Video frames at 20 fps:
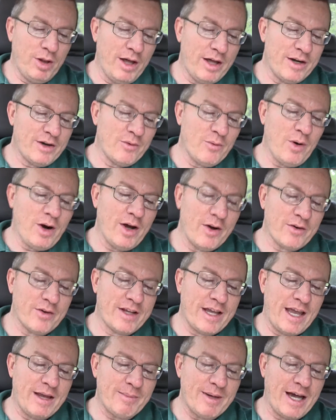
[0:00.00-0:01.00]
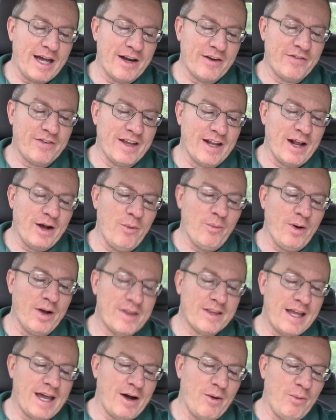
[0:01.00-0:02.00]
blood and water came out of it. And
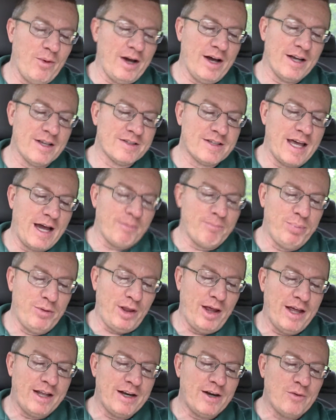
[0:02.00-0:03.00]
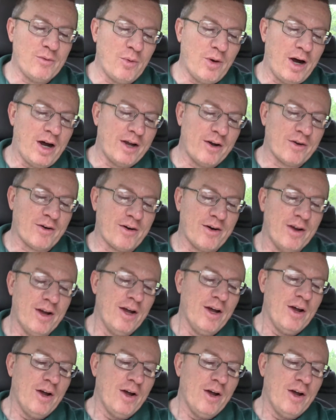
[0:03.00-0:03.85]
what that was, that blood and water